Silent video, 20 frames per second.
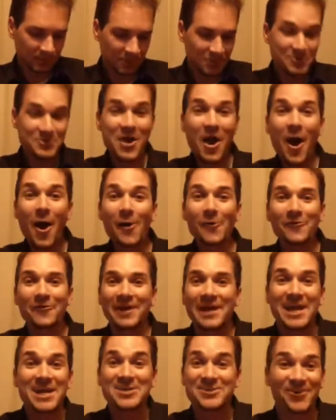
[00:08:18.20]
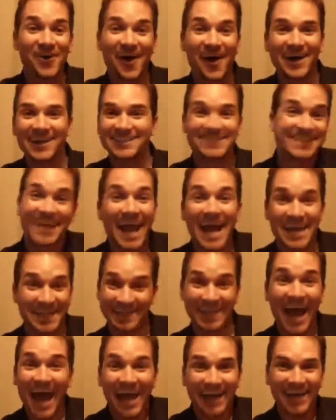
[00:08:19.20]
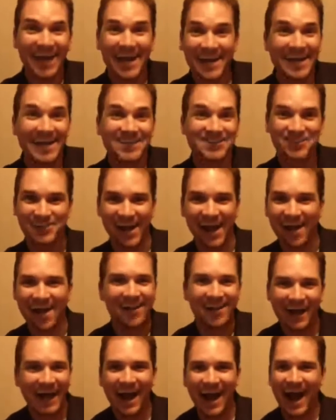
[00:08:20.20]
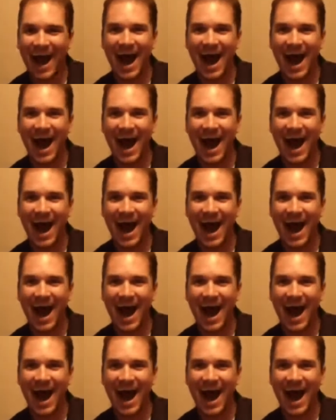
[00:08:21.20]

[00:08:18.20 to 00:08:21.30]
No redraws. Take that, NHL.